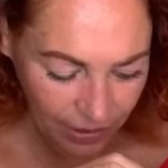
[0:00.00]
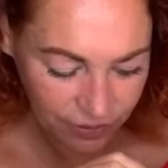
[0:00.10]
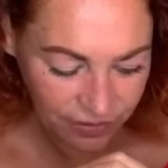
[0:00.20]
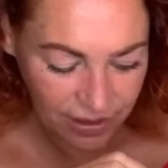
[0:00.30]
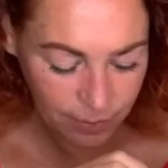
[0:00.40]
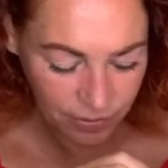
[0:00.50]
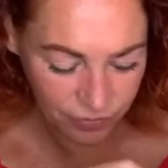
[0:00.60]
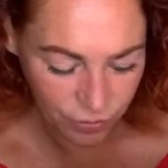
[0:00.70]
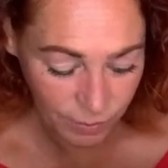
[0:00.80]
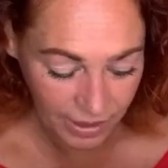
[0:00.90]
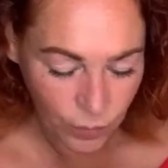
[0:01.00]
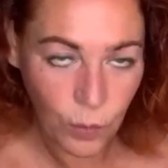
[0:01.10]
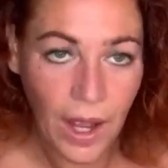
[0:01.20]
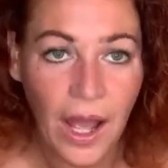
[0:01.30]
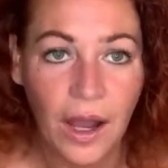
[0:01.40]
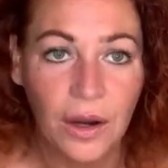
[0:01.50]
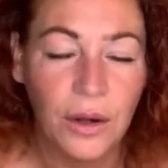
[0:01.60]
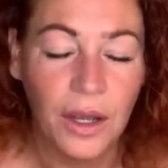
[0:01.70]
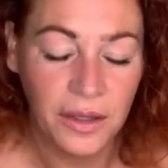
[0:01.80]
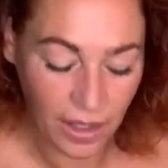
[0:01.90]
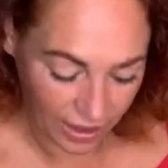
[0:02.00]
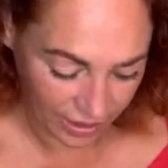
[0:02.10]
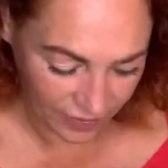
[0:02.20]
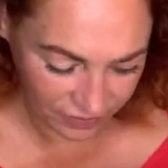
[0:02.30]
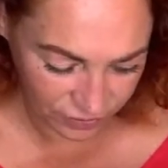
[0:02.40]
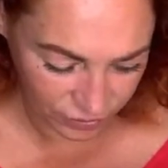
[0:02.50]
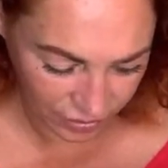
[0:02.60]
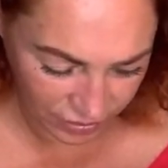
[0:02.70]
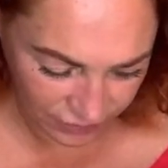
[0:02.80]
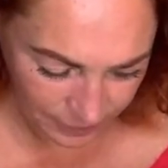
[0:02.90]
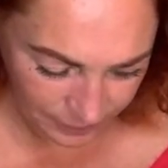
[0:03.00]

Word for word: else had it before me. Wow, okay, that's not good.